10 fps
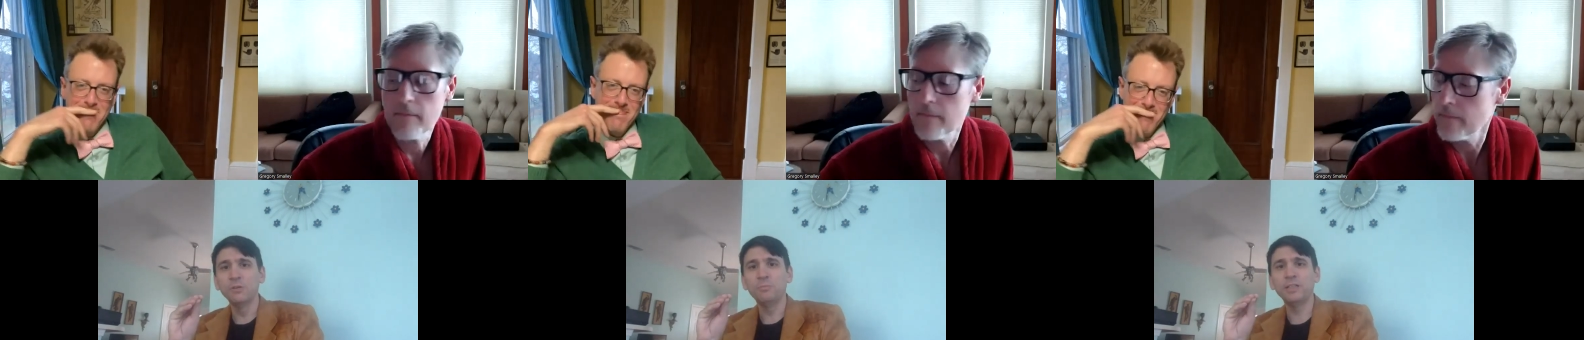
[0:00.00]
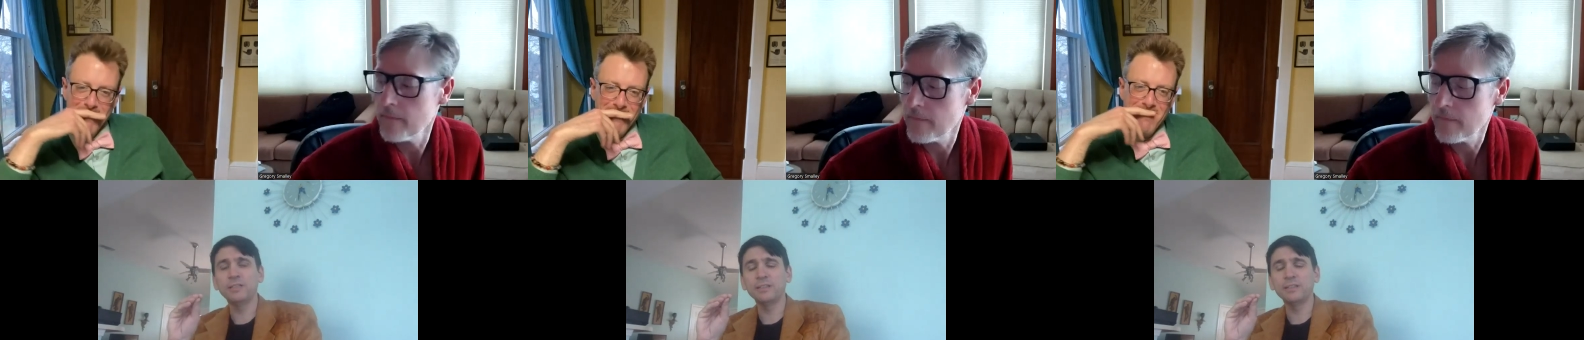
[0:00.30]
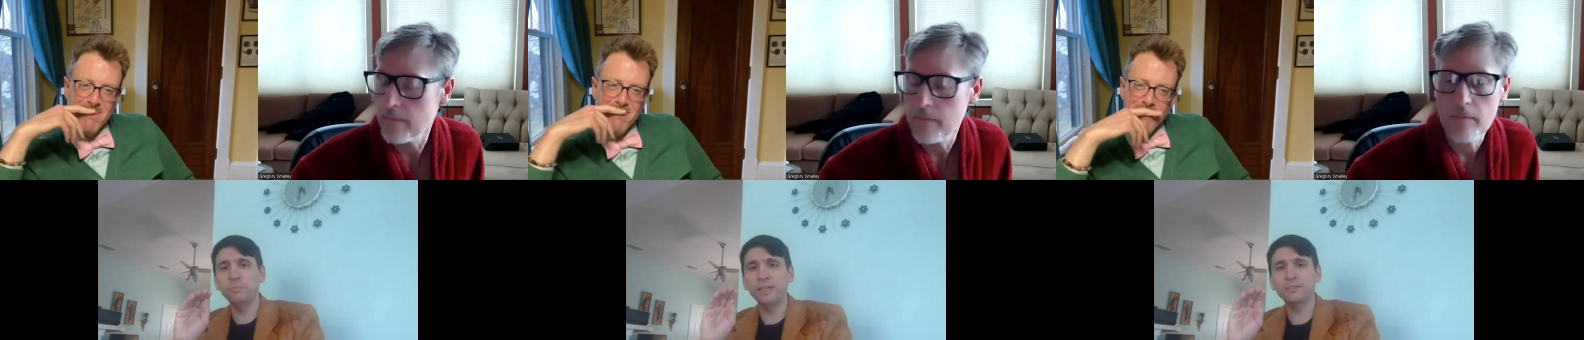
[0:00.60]
Speaker 1: because
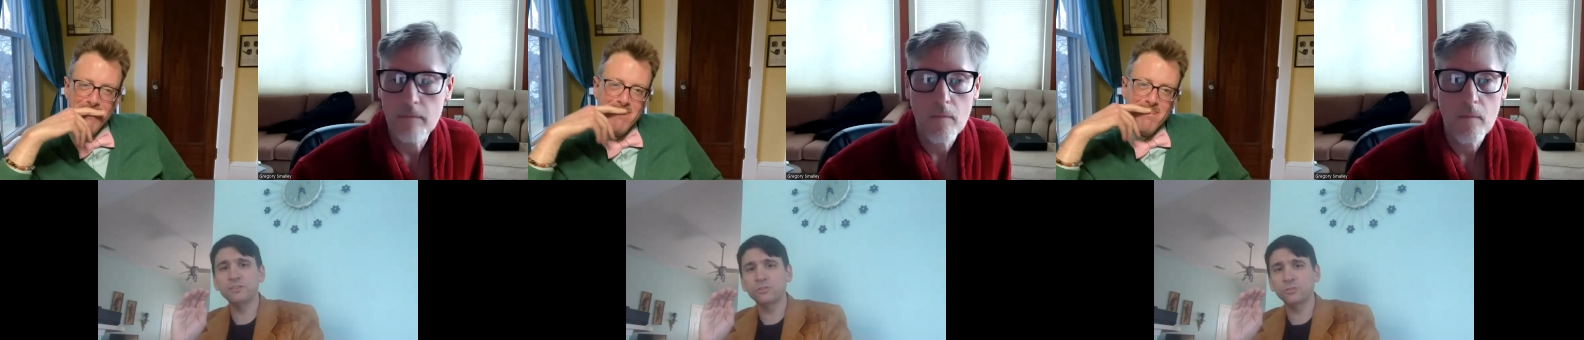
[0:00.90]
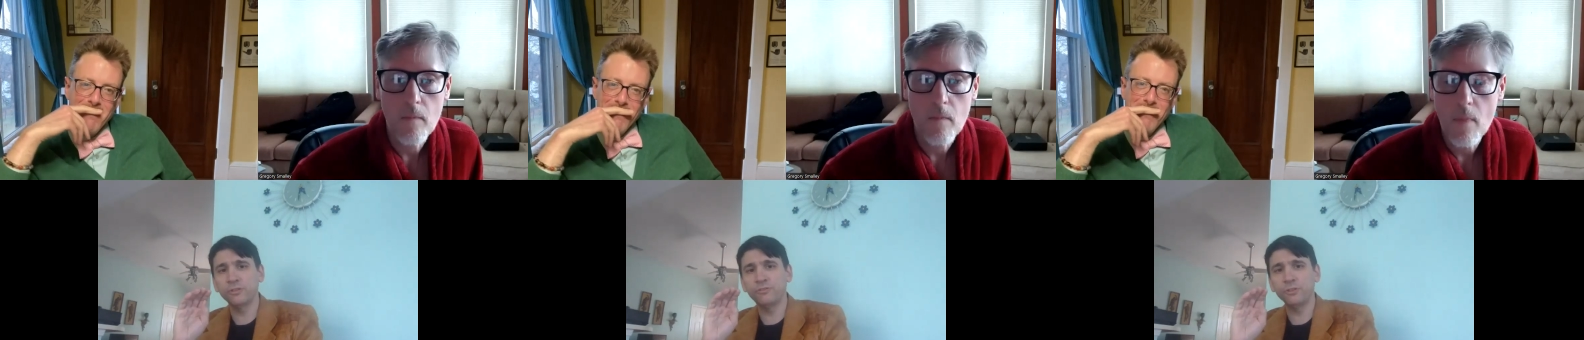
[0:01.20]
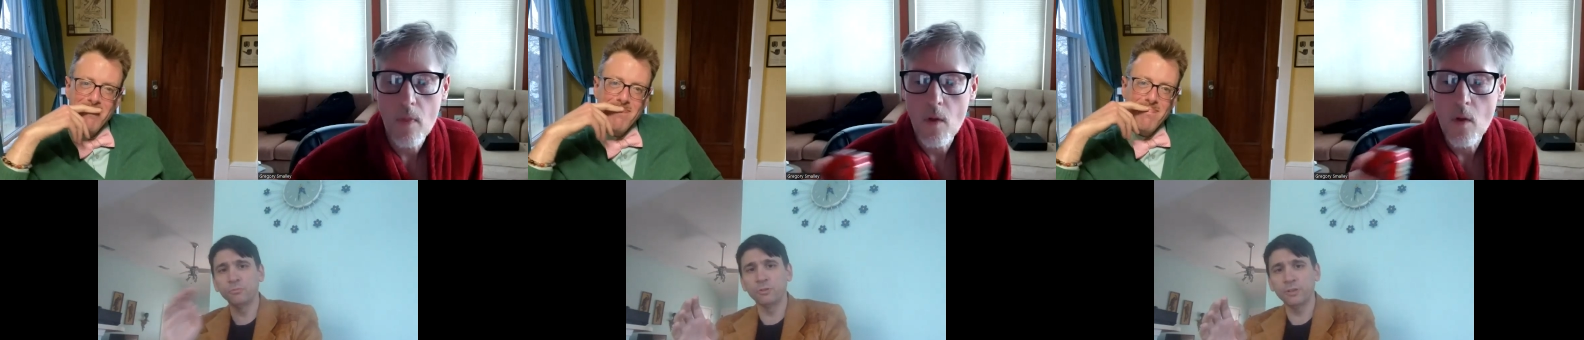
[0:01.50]
it makes the story
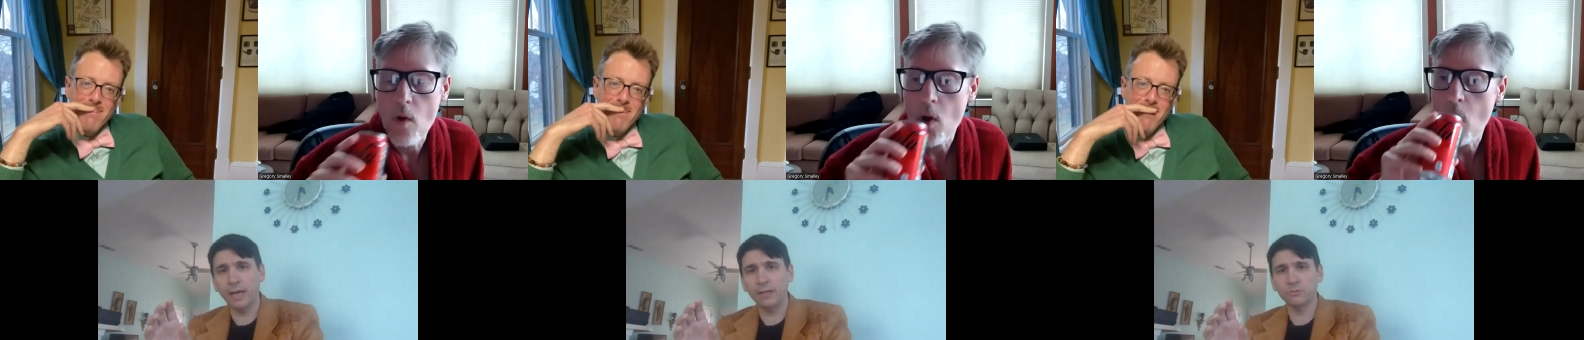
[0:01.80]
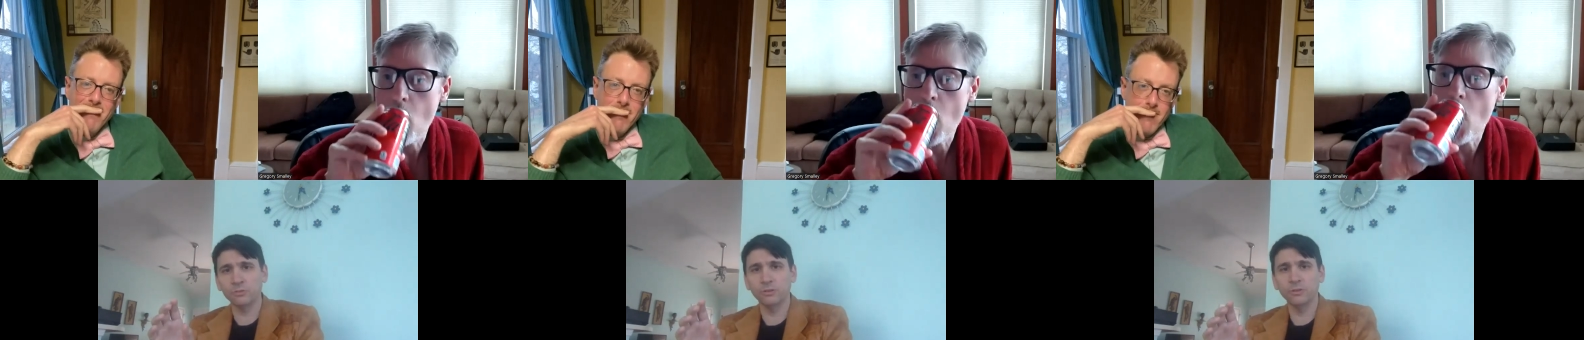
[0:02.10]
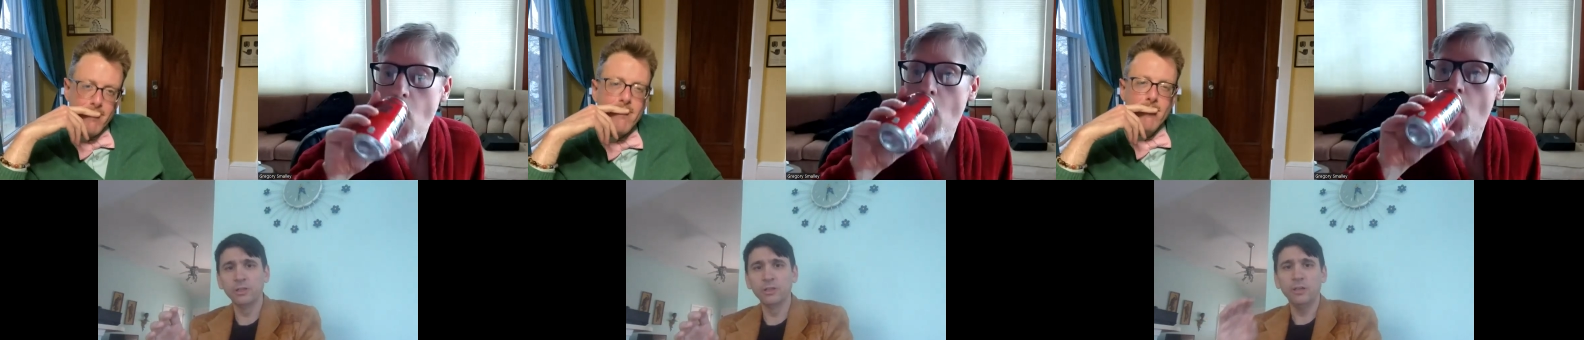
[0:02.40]
feel more
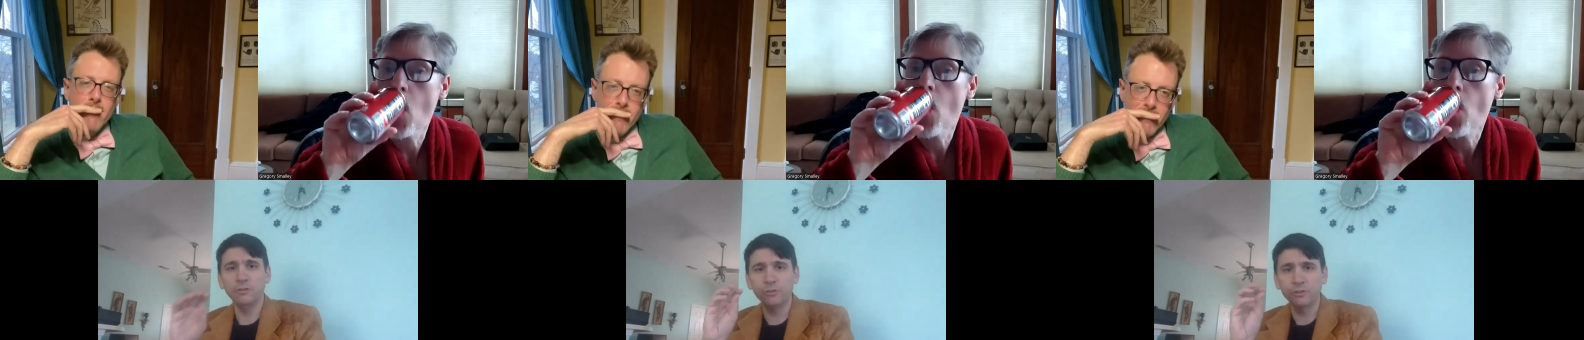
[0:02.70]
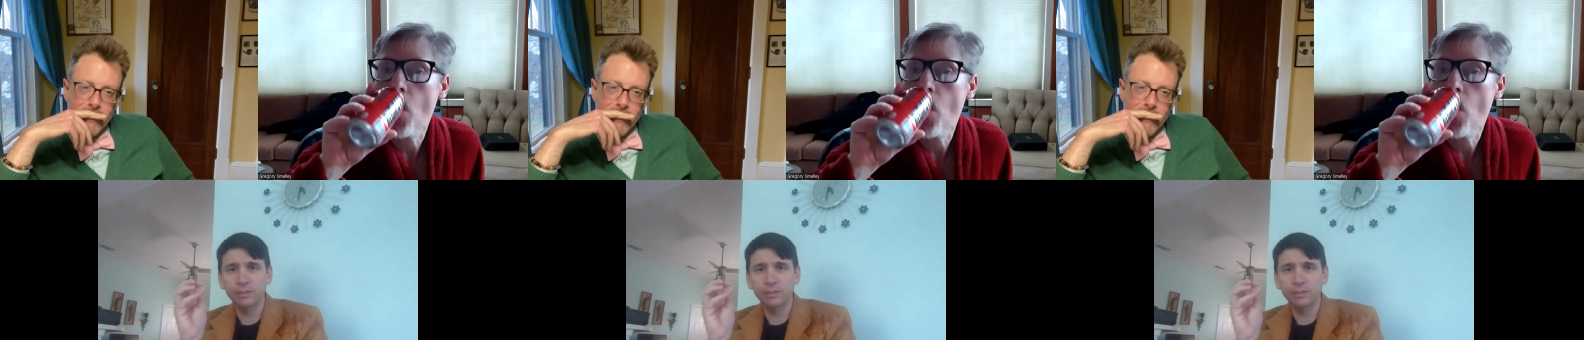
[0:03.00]
natural if you're